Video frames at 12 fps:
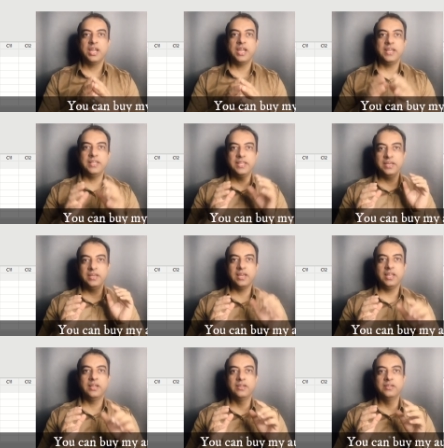and then
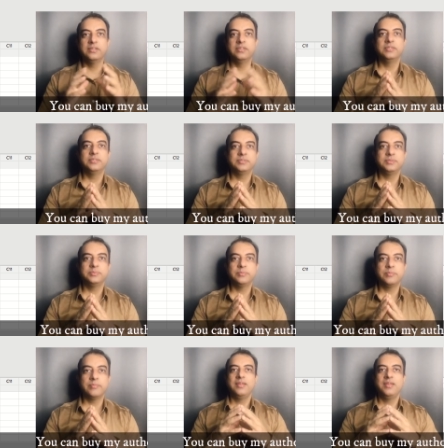click.
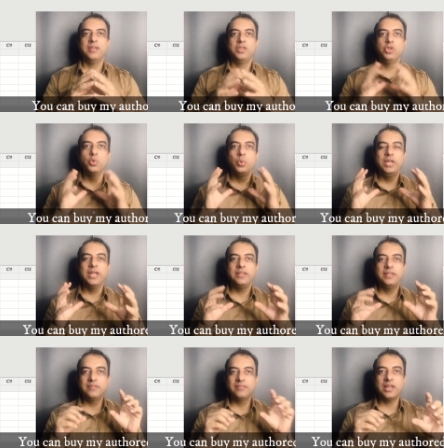You will
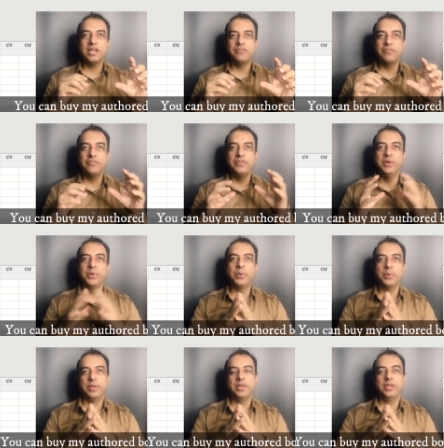get this kind of a window.